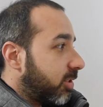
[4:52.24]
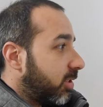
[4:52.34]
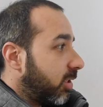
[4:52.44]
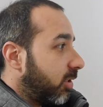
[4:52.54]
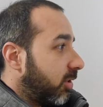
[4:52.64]

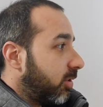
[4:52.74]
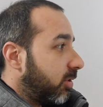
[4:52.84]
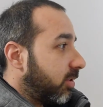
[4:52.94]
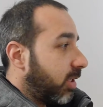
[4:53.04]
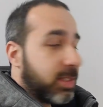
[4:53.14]

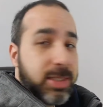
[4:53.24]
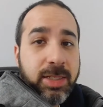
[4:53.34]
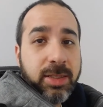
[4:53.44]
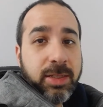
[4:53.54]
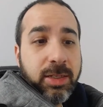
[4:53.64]
So that's
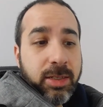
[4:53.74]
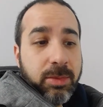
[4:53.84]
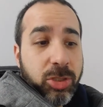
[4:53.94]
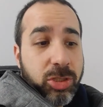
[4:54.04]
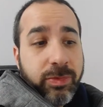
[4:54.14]
it.
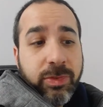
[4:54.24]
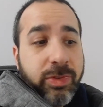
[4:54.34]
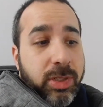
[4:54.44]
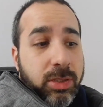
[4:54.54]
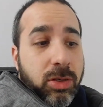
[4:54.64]
Merchant
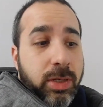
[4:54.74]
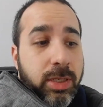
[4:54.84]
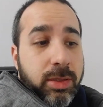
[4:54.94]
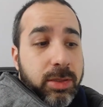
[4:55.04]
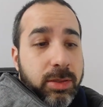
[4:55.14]
Fulfilled
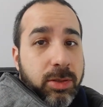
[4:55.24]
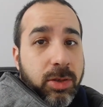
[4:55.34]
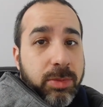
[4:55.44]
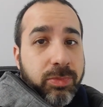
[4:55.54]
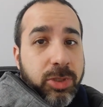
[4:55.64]
going
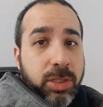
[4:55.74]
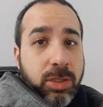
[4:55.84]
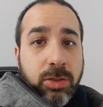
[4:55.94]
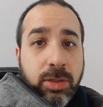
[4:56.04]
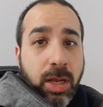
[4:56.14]
pretty good.